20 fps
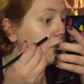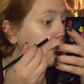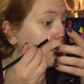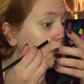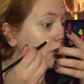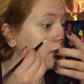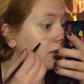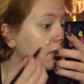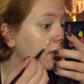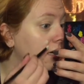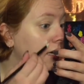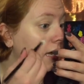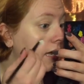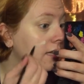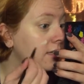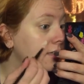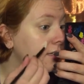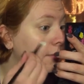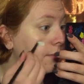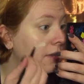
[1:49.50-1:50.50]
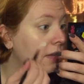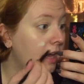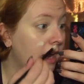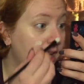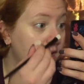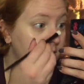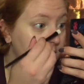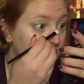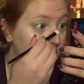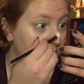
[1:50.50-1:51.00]
just going to get some of
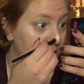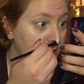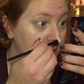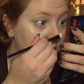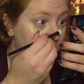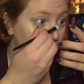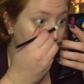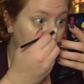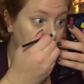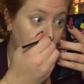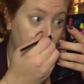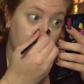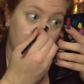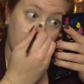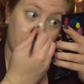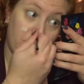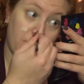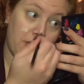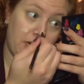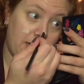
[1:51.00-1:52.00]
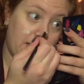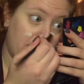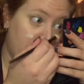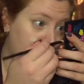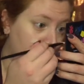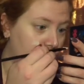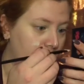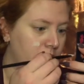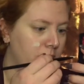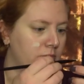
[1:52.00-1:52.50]
that where